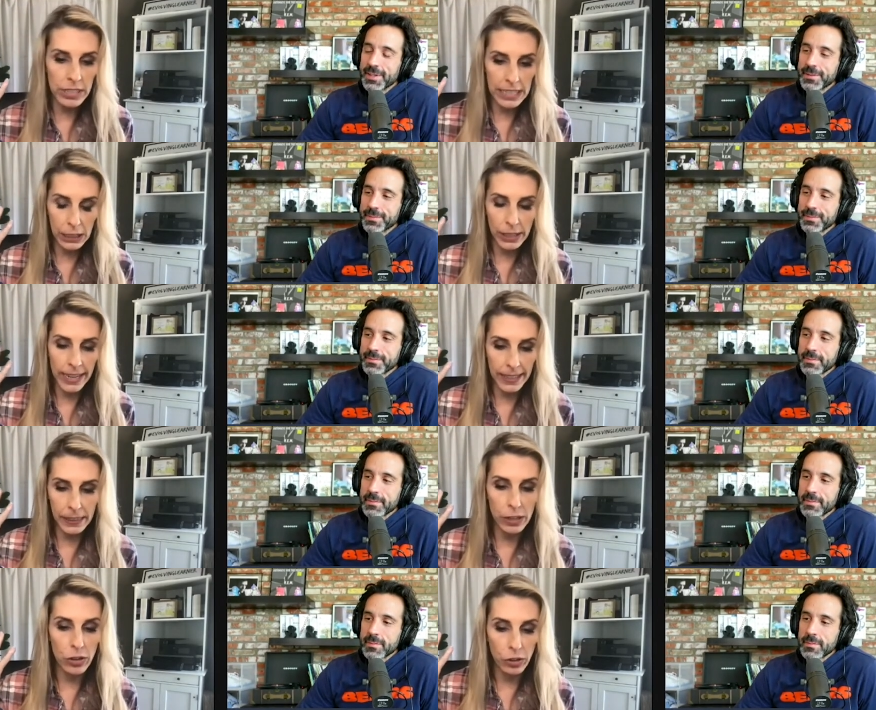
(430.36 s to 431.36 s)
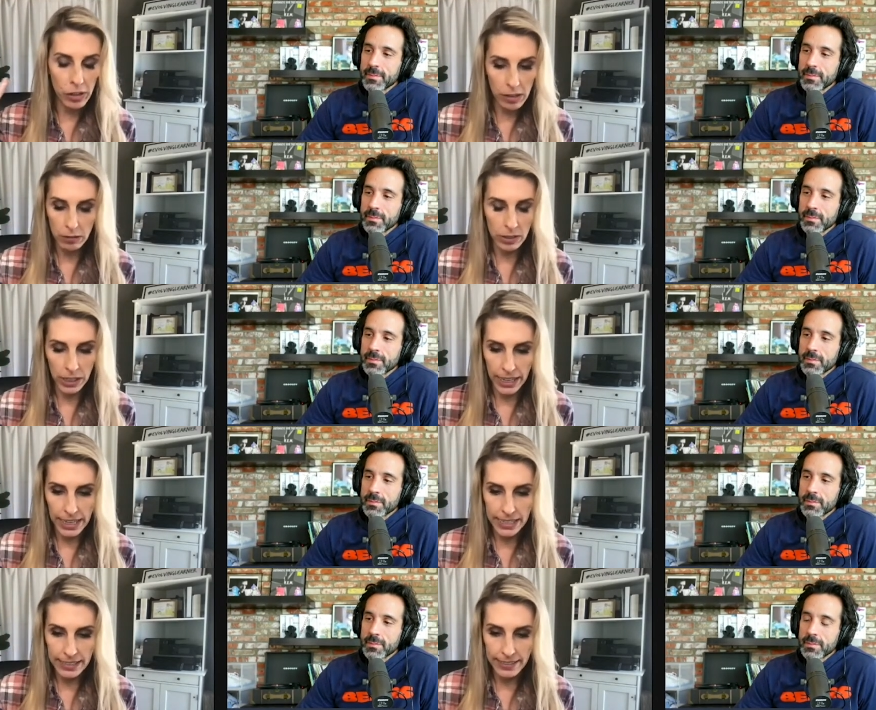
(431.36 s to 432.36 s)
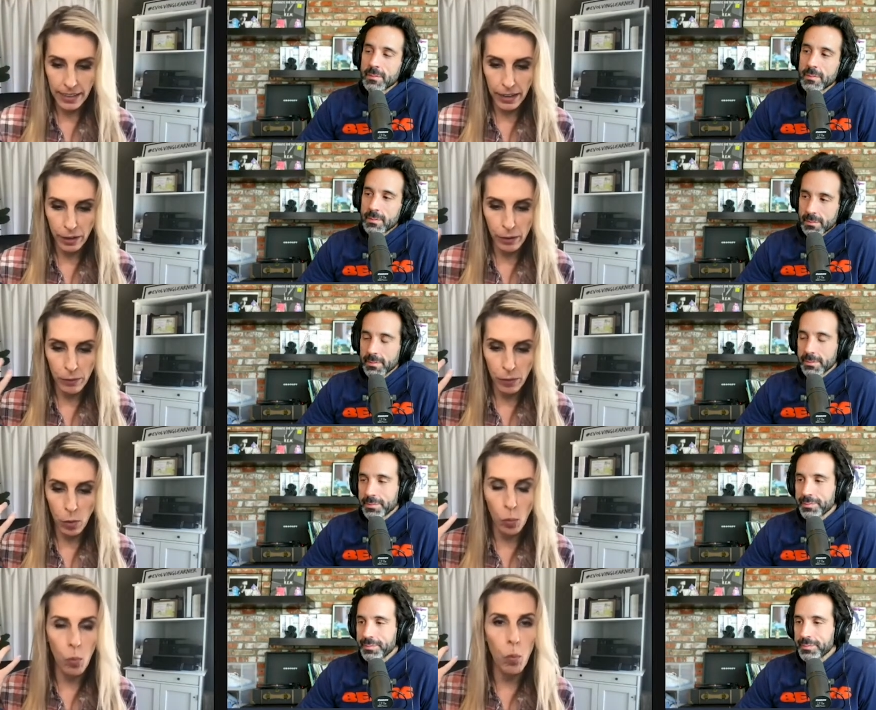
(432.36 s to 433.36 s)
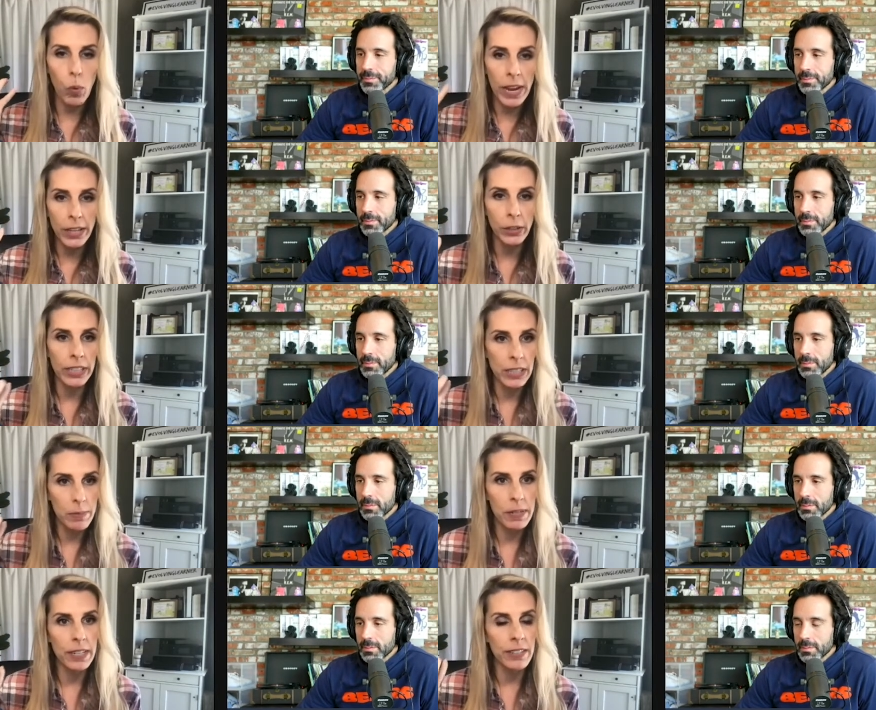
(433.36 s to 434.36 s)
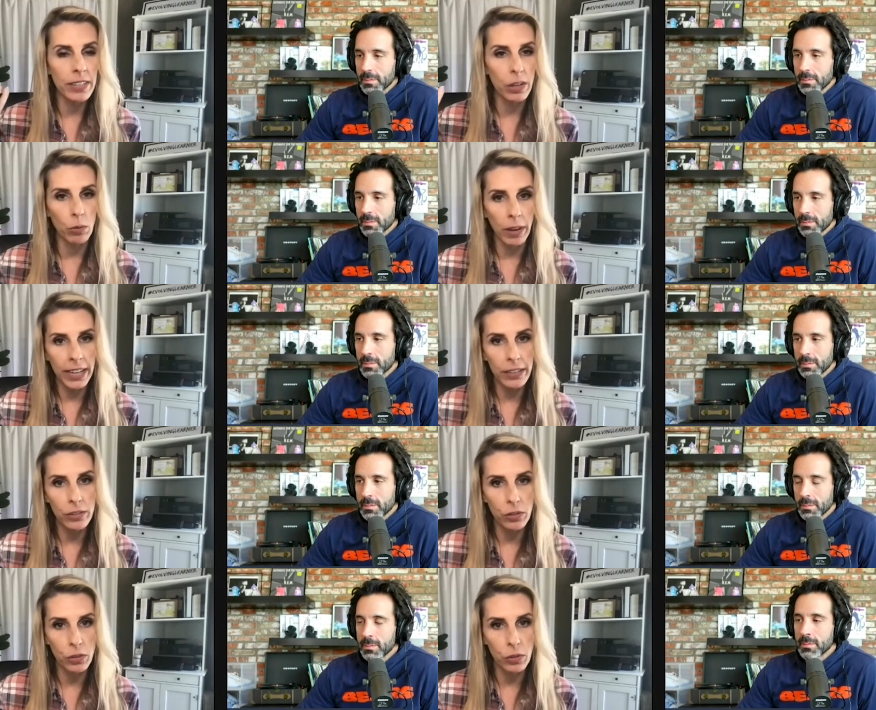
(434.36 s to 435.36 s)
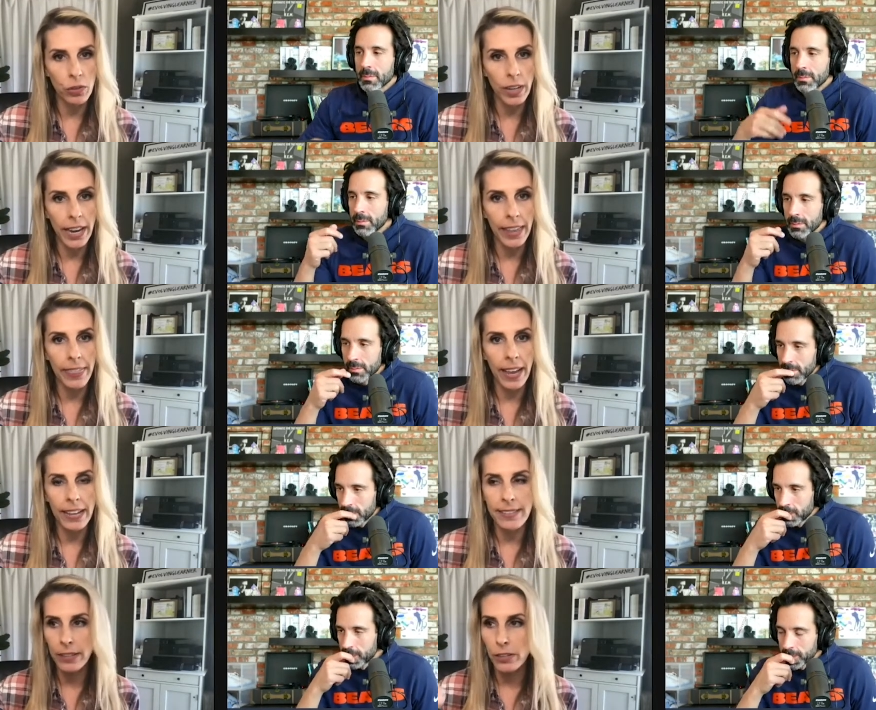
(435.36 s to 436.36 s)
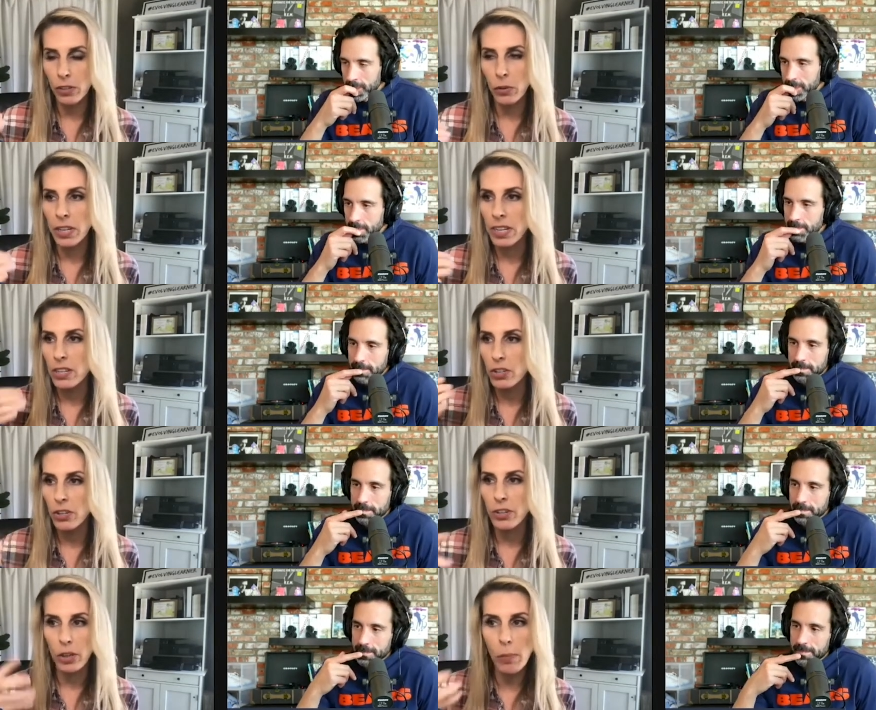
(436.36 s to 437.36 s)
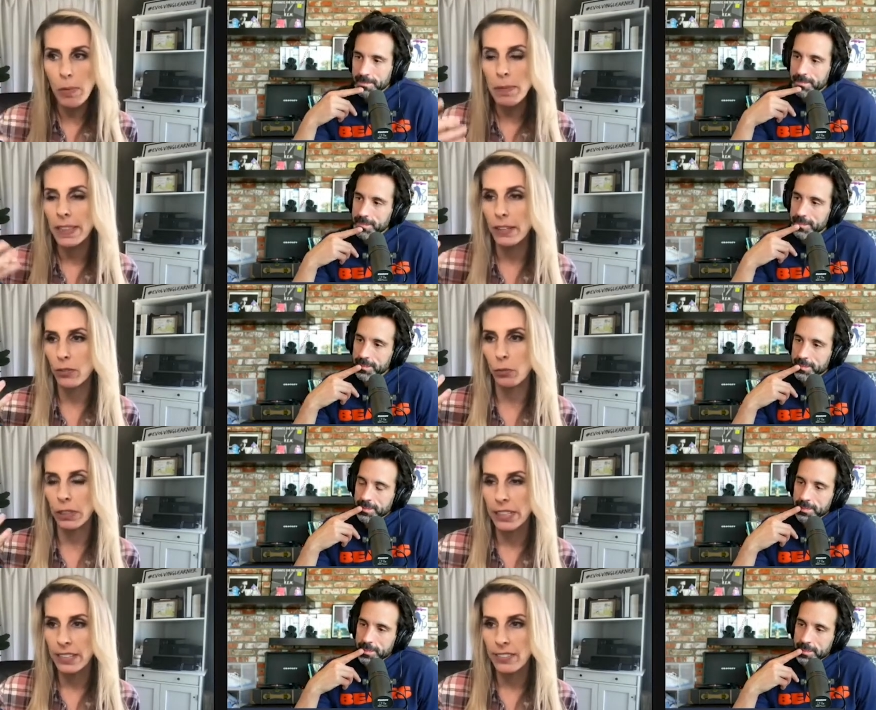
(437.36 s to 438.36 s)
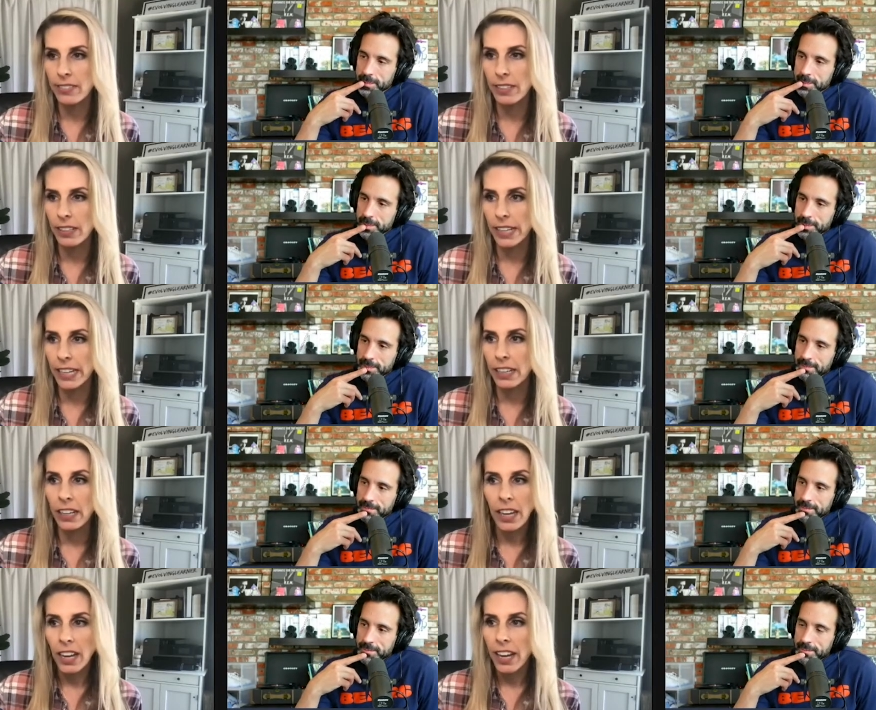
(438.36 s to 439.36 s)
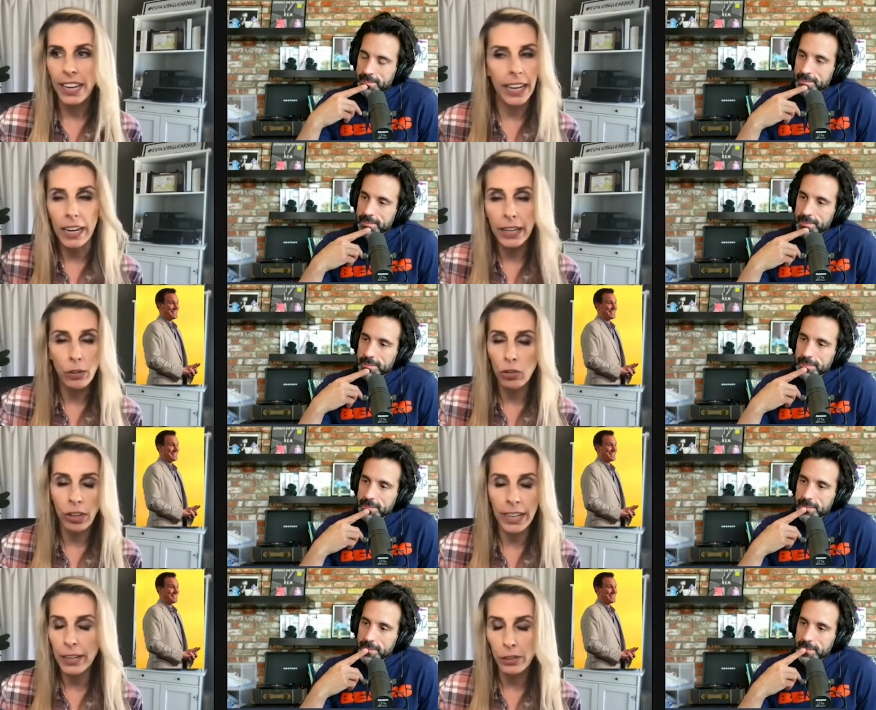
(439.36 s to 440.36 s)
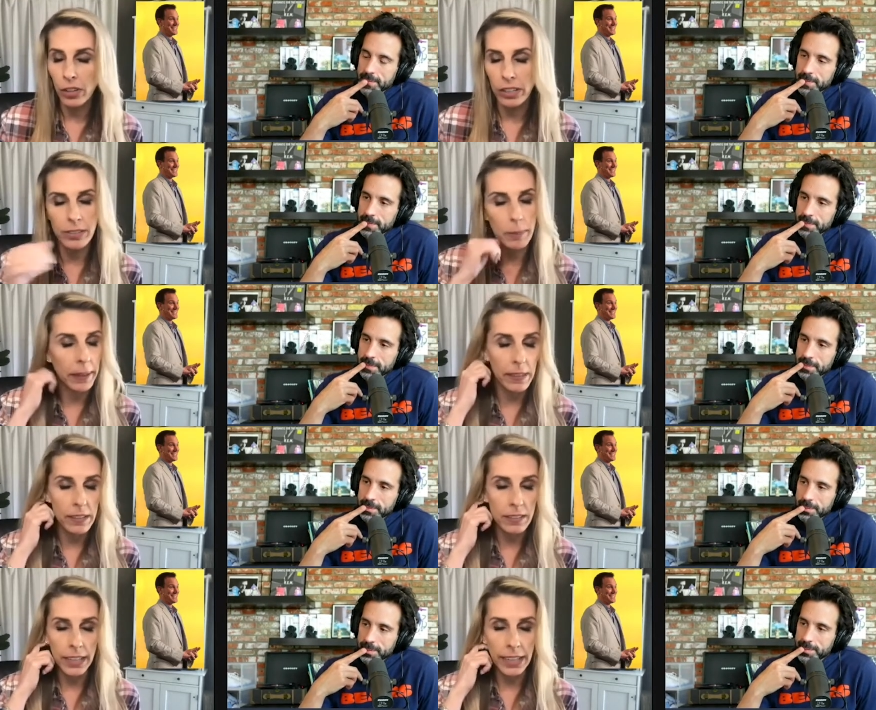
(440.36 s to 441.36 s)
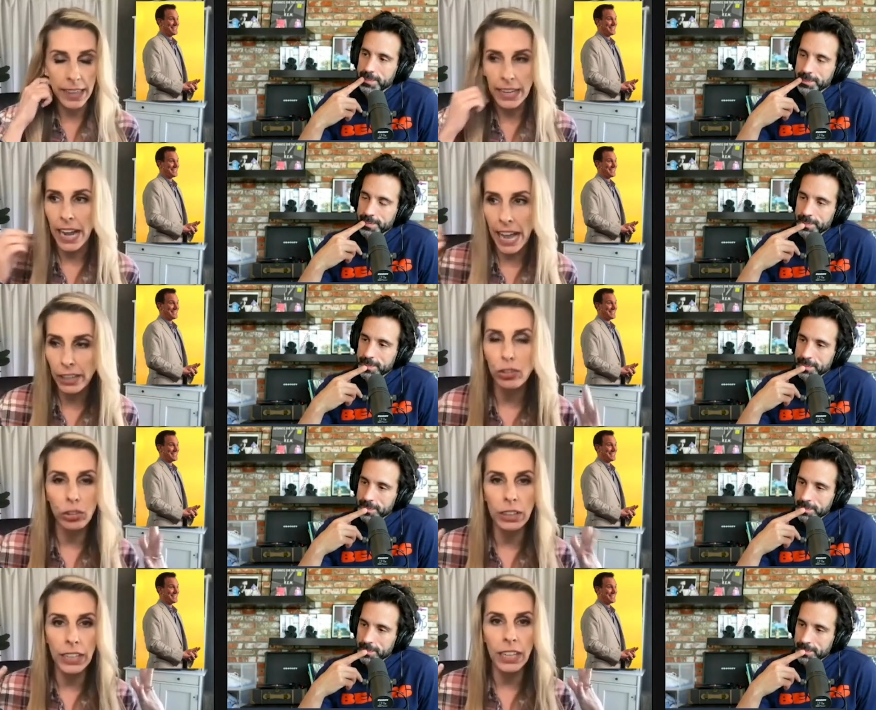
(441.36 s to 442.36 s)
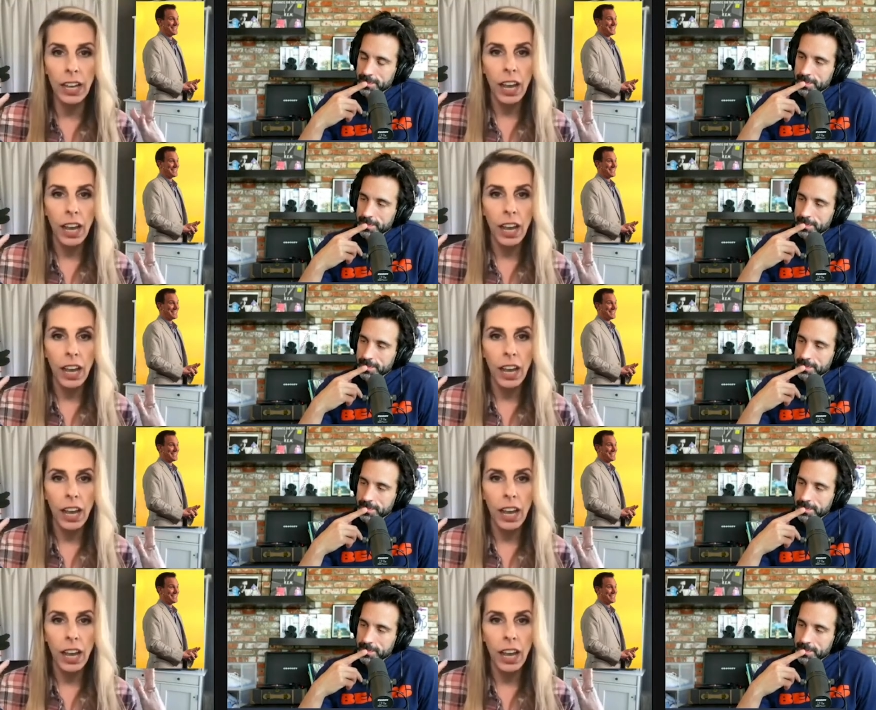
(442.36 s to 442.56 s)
Speaker 1: say looking at the neuroscience hmm. of mm. when you're experiencing gratitude and that serotonin and dopamine that's released, like, and, and I know Shawn Achor talks about this, like mm. that actually